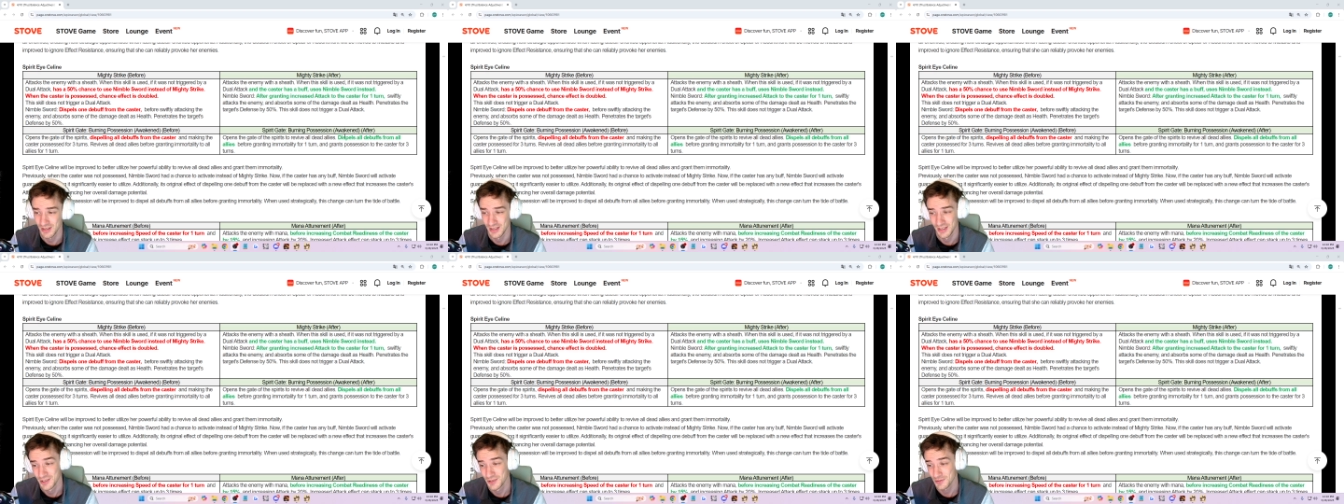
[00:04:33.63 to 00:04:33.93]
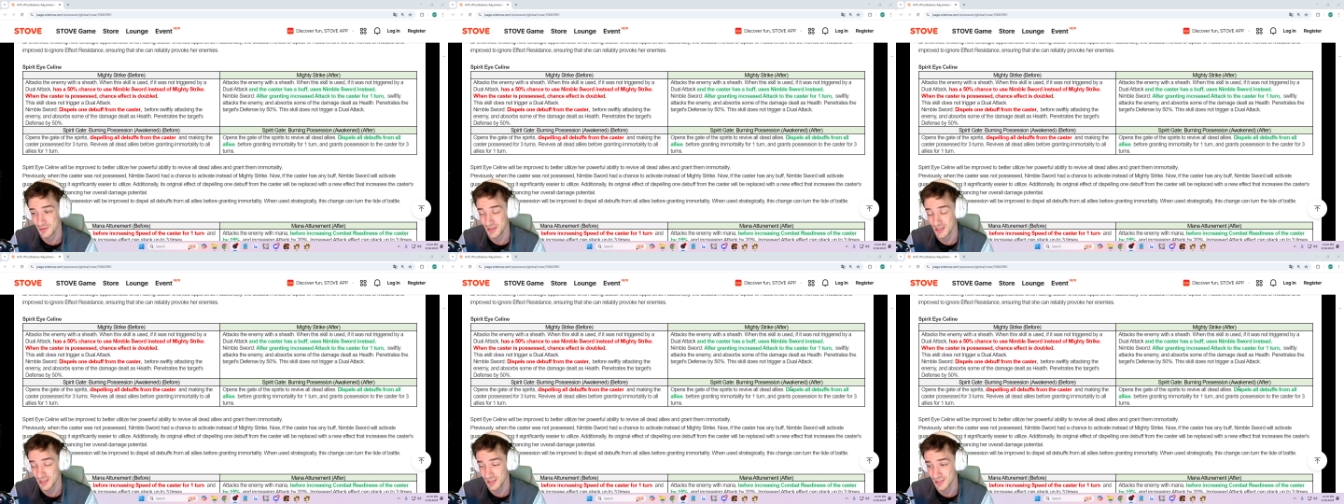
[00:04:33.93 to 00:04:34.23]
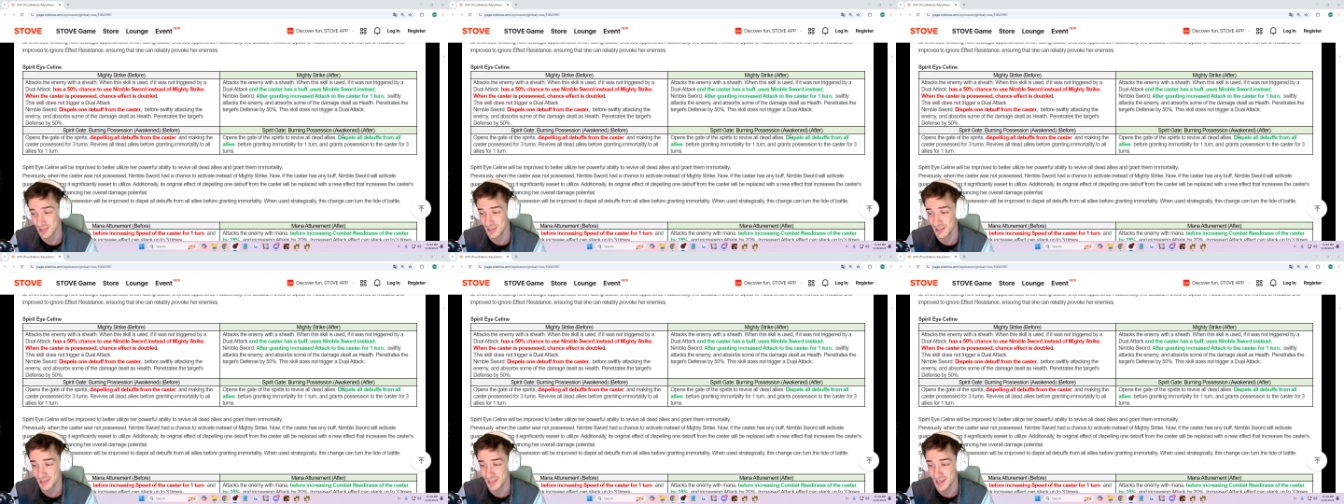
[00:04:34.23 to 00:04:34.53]
Spirit Eye
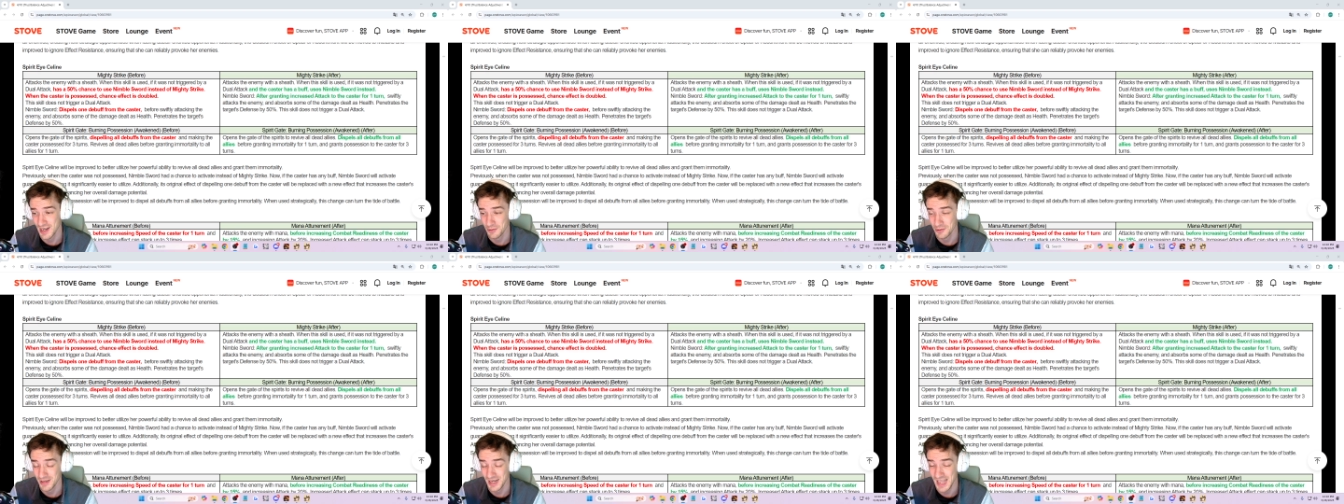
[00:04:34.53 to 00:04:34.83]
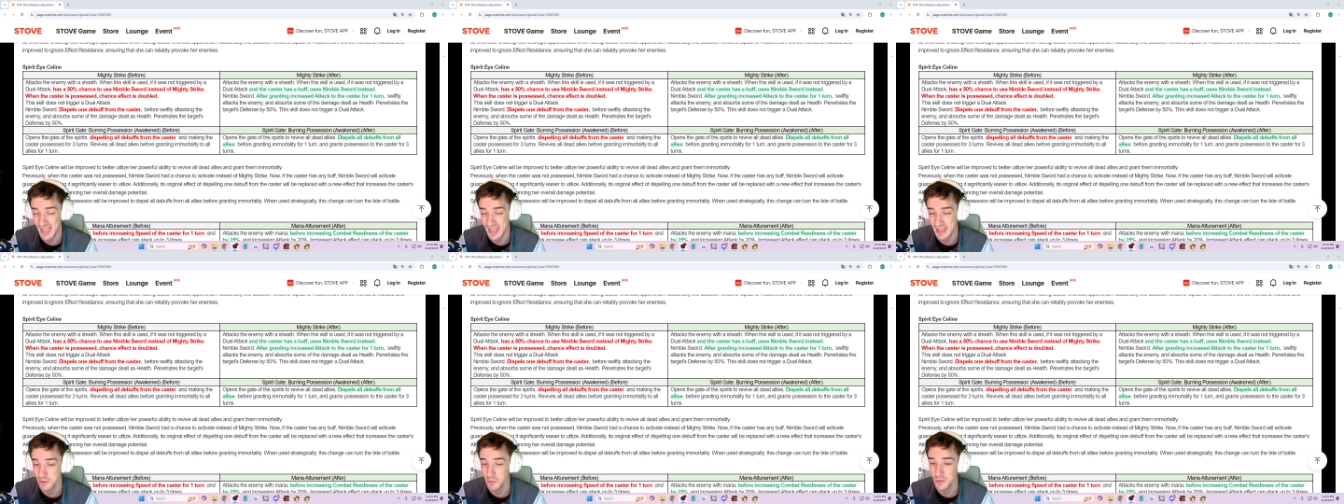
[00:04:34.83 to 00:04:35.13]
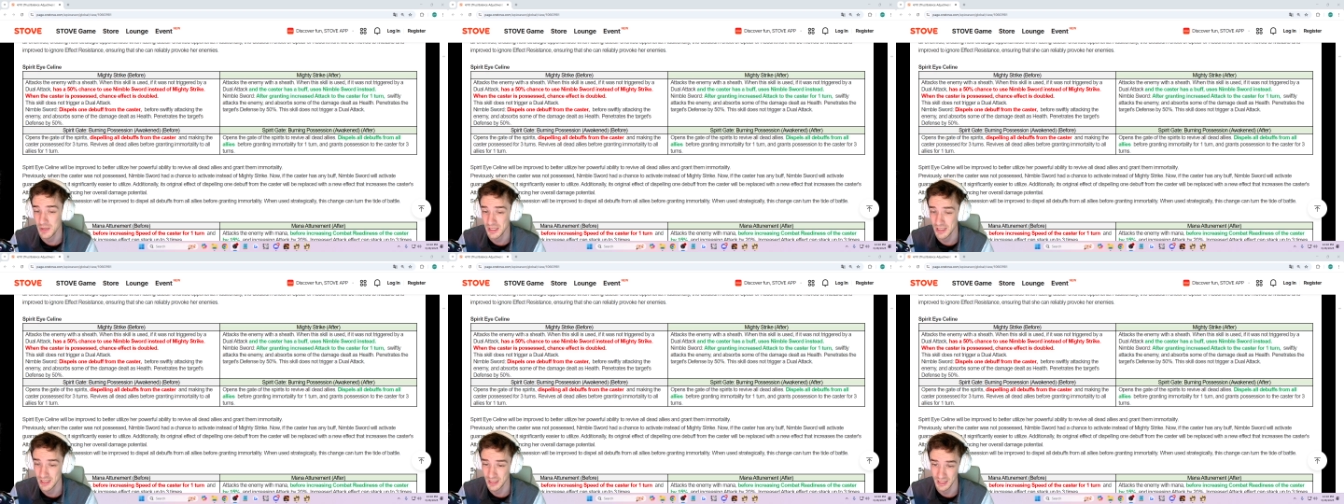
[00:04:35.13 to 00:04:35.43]
Celine is now an
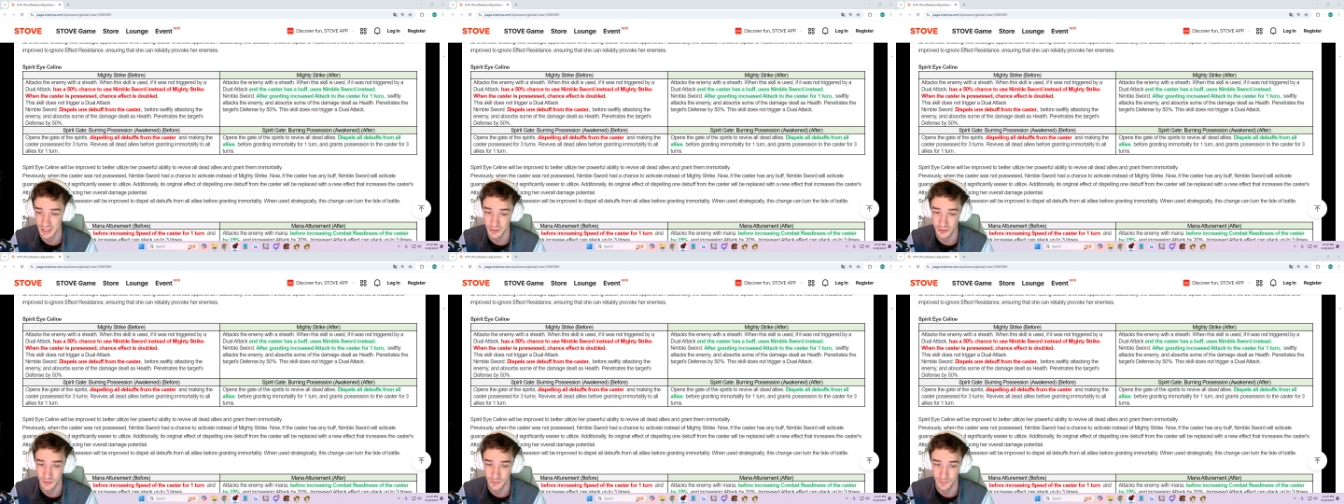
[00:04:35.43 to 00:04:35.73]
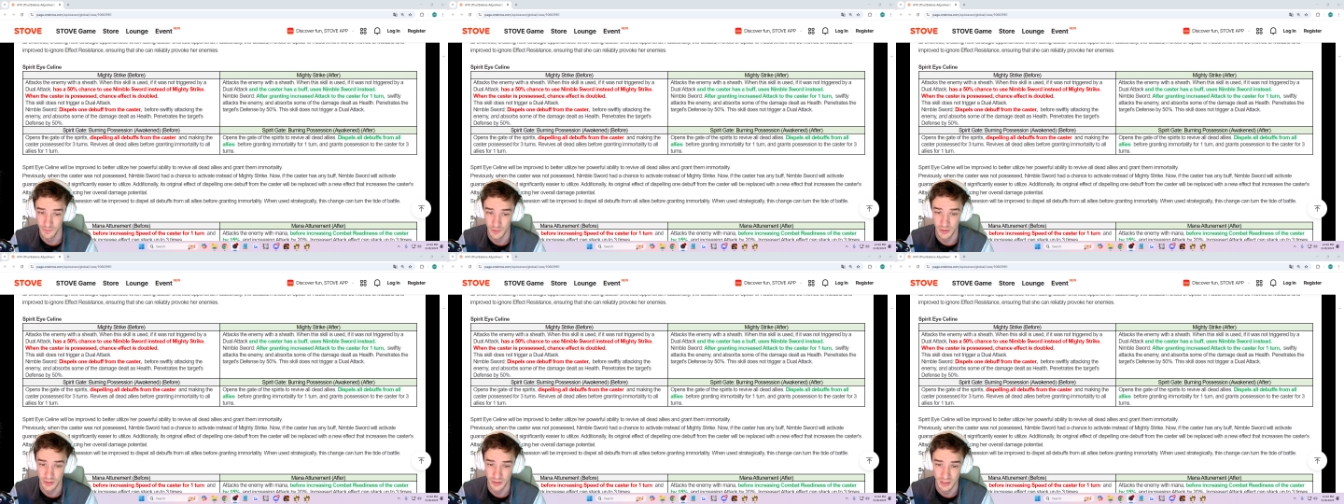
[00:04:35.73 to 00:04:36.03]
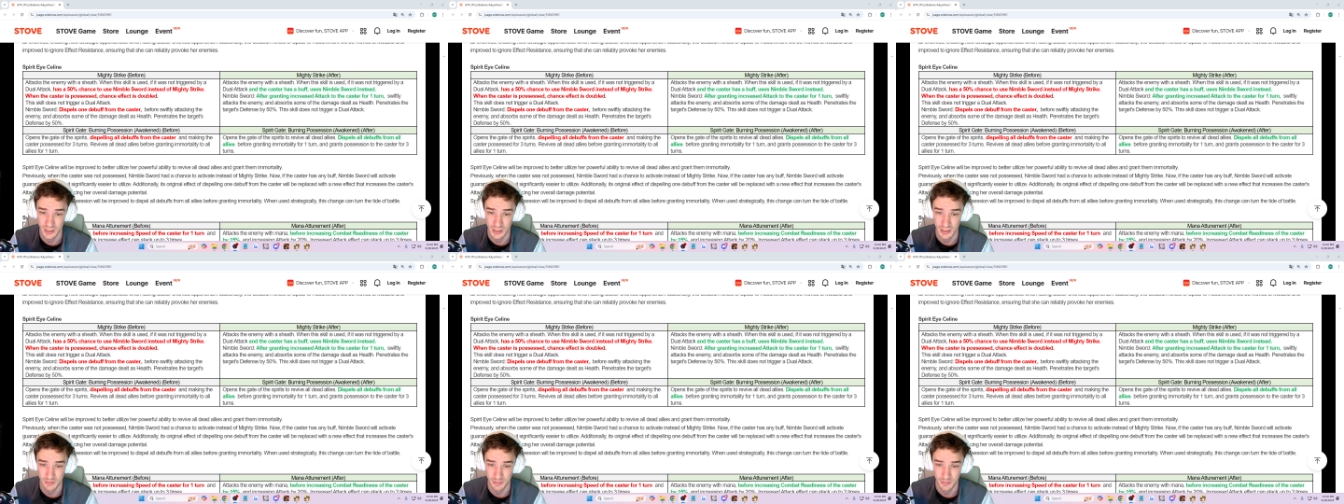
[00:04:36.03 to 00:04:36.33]
AOE cleanser for your
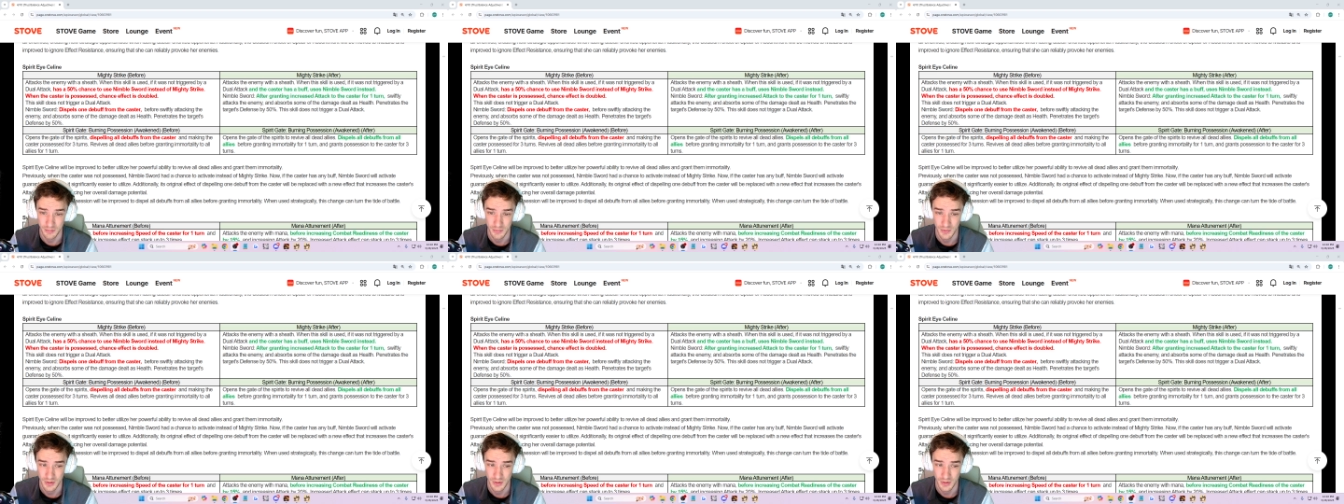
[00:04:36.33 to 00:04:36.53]
team,